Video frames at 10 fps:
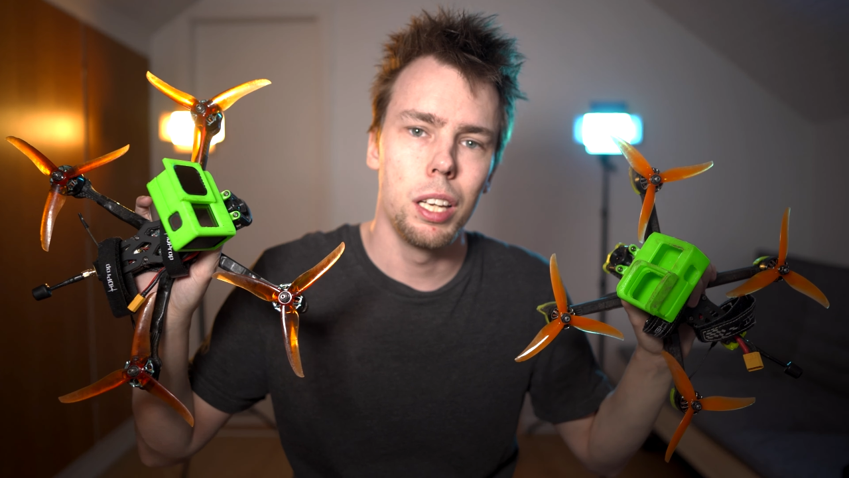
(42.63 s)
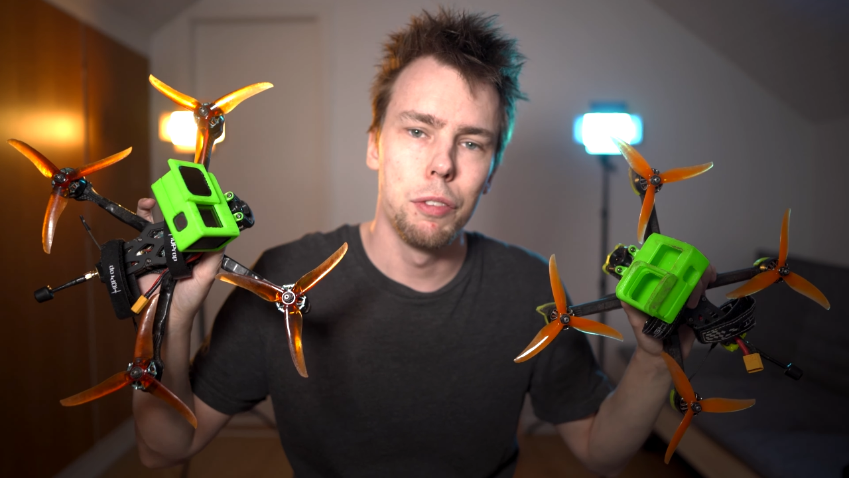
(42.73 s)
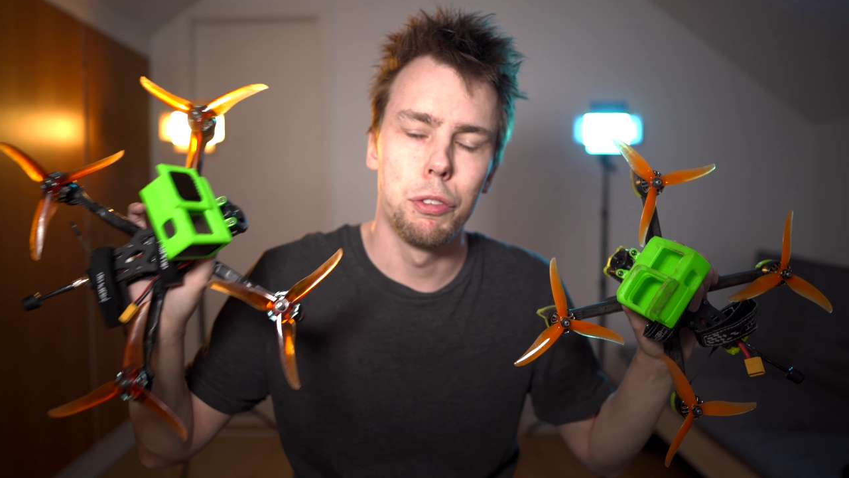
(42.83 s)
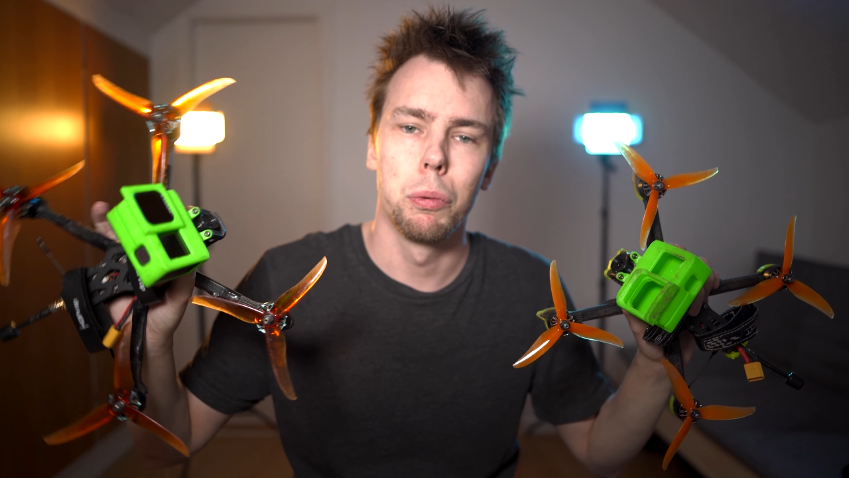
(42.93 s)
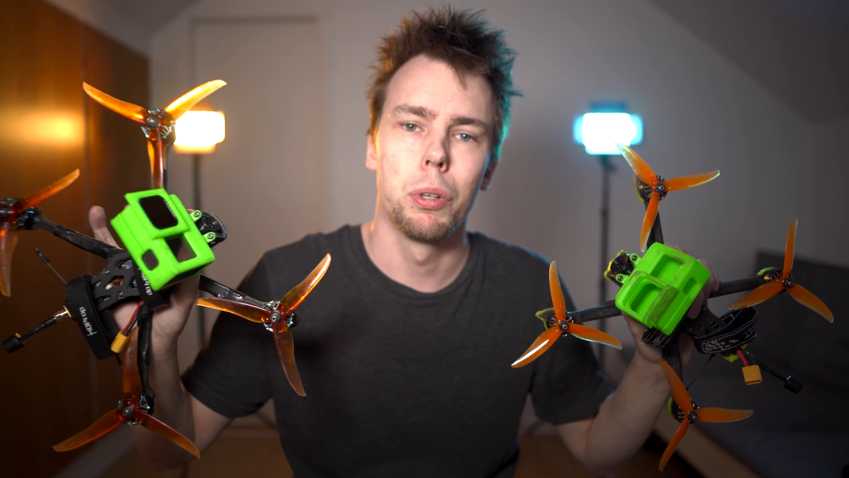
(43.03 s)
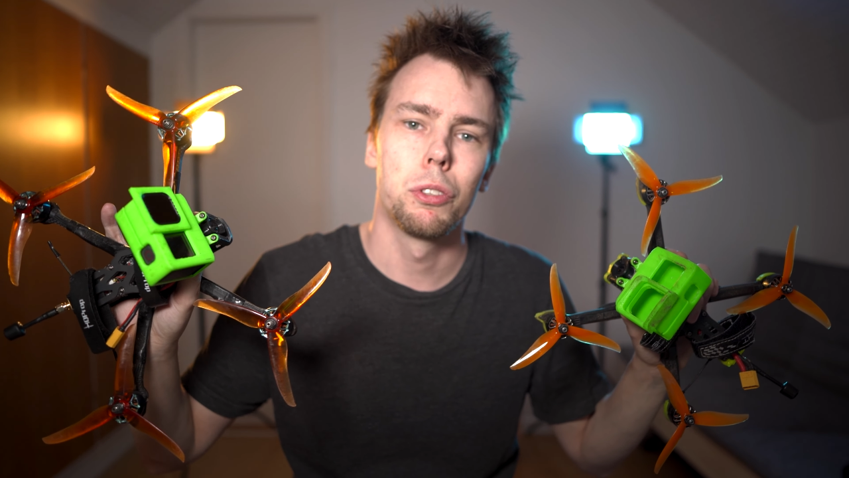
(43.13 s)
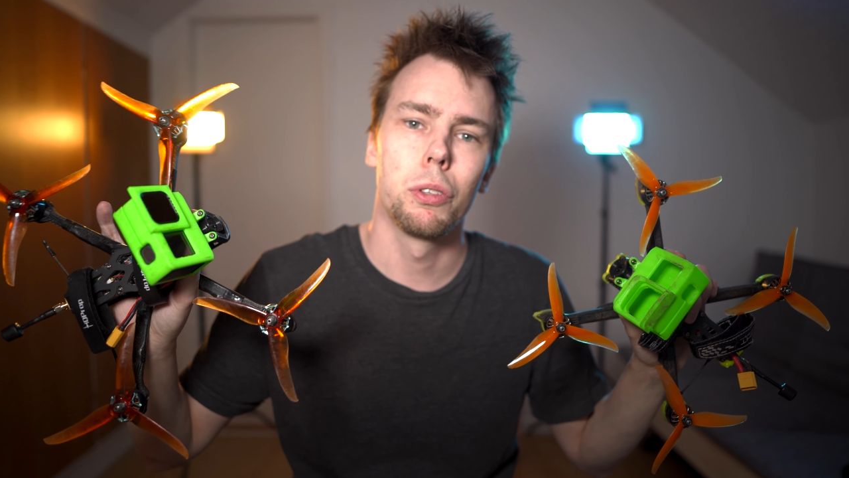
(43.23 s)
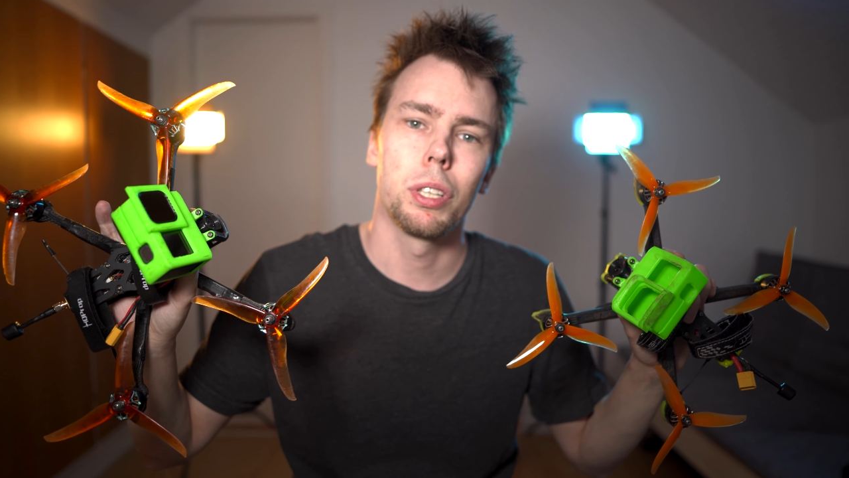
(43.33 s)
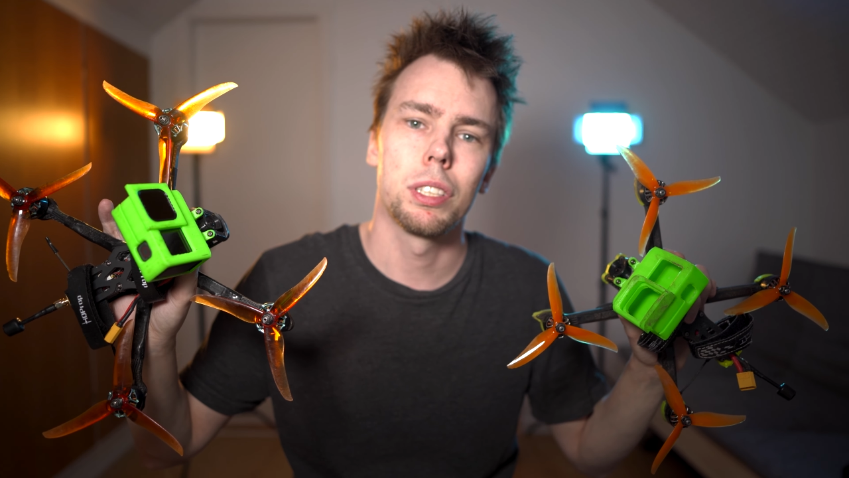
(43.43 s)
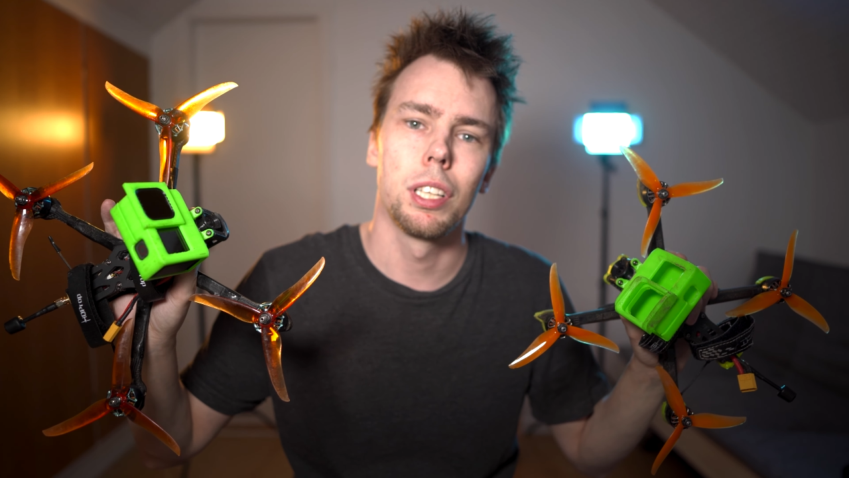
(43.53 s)
If you want
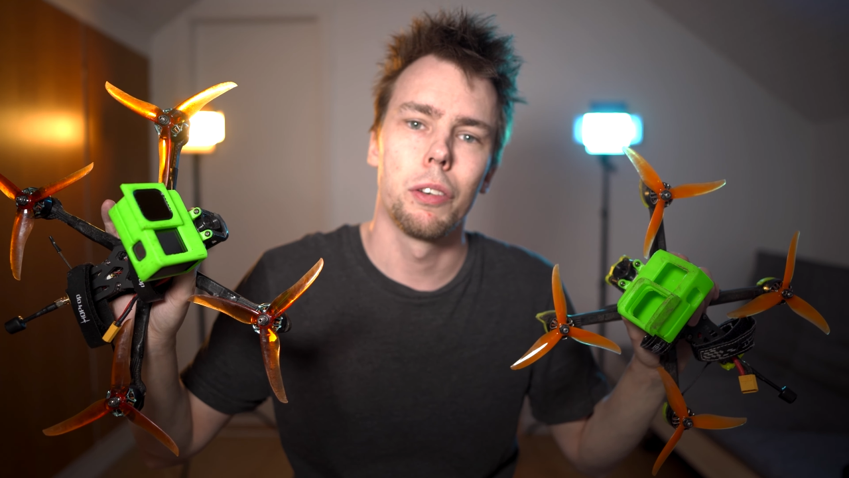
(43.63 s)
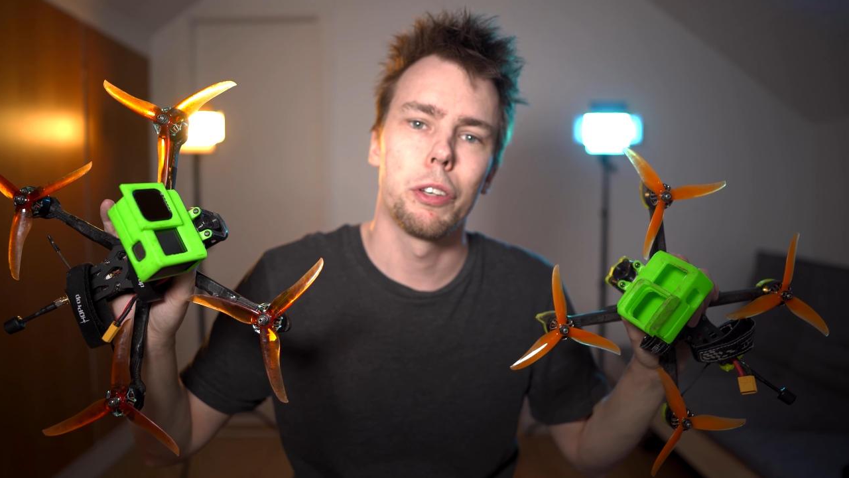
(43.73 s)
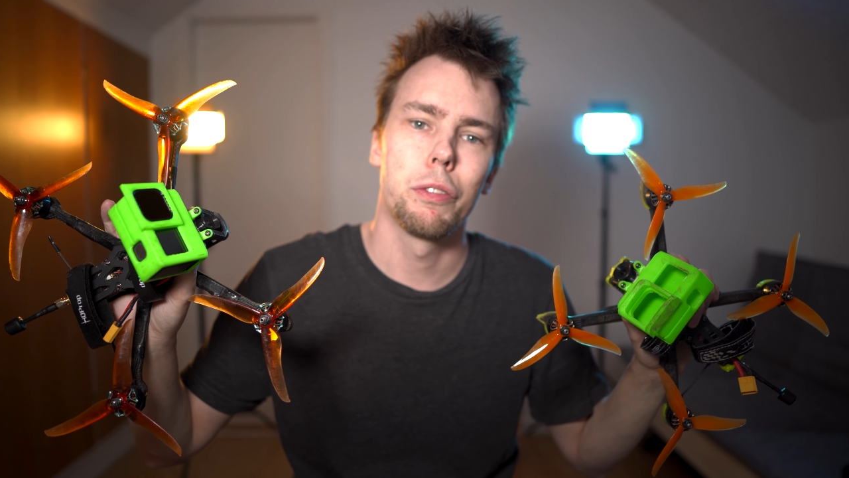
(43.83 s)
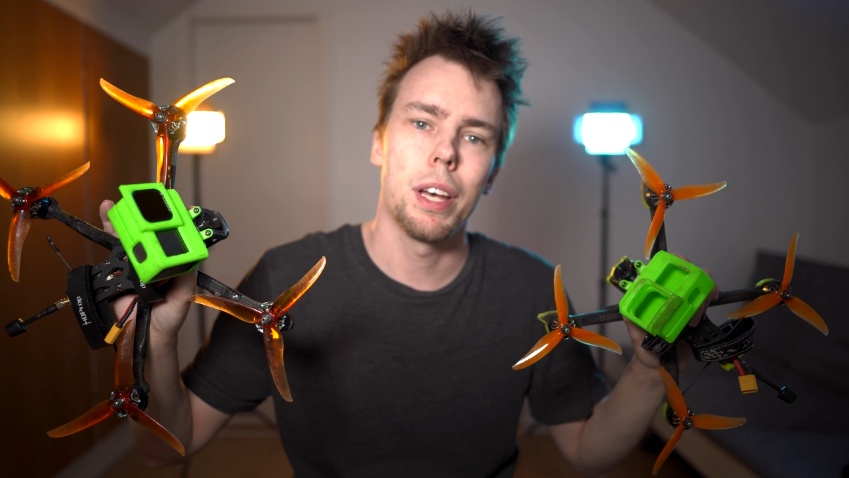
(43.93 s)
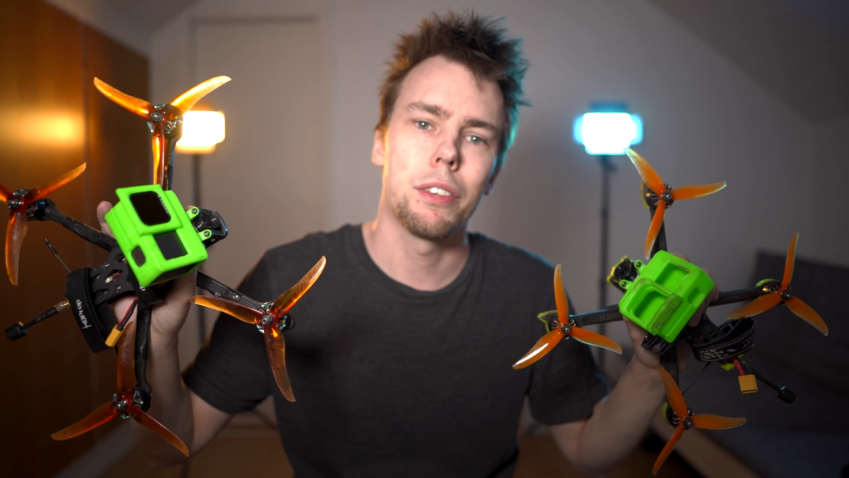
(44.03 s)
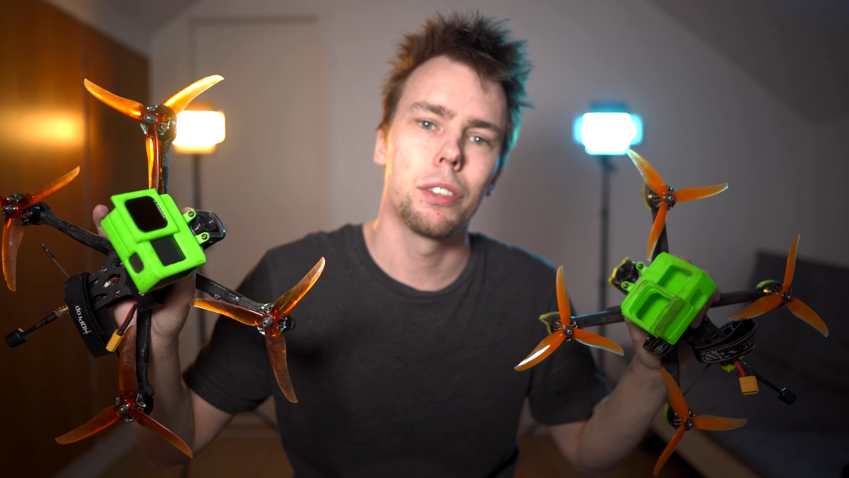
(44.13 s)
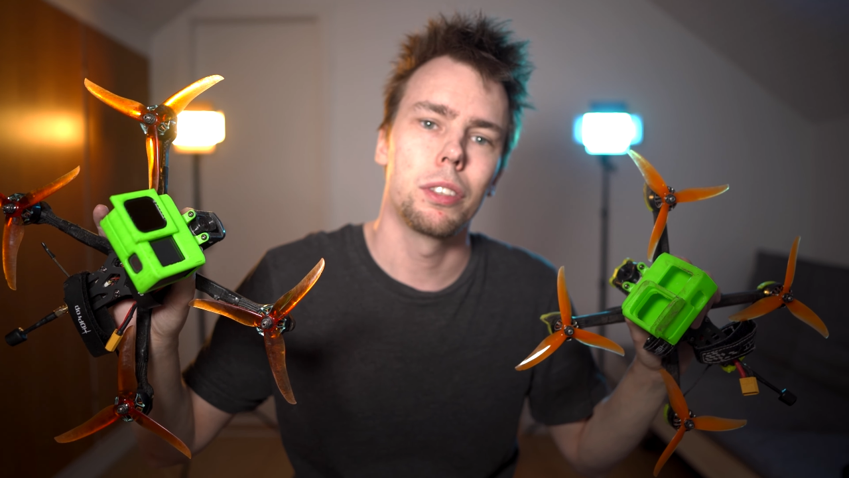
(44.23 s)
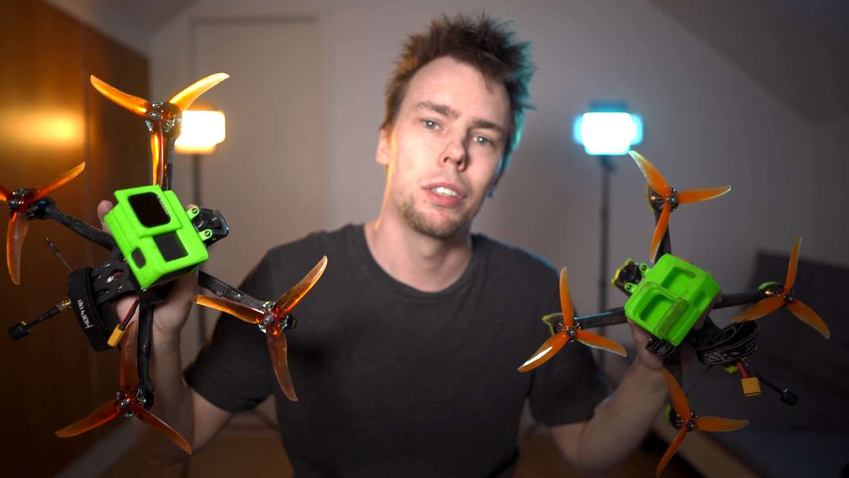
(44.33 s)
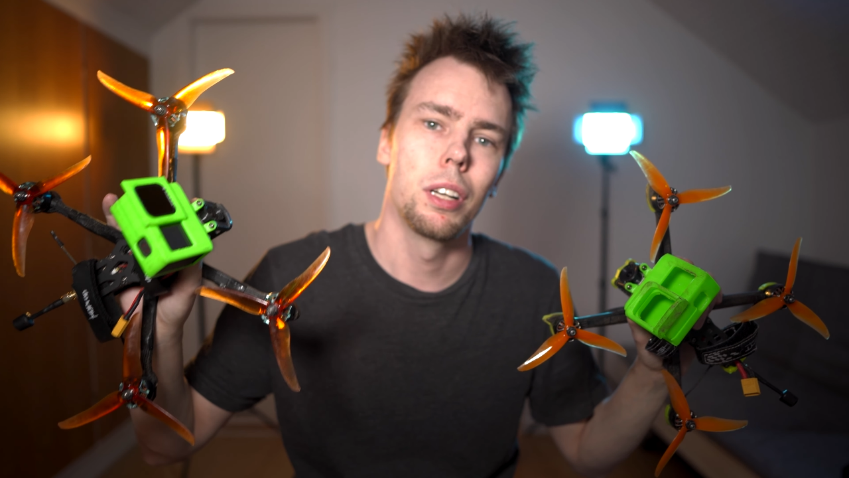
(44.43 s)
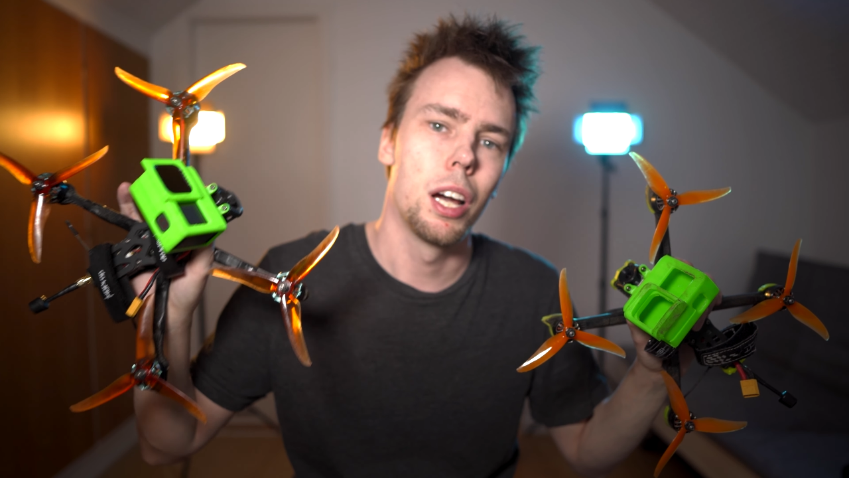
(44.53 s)
to accelerate faster,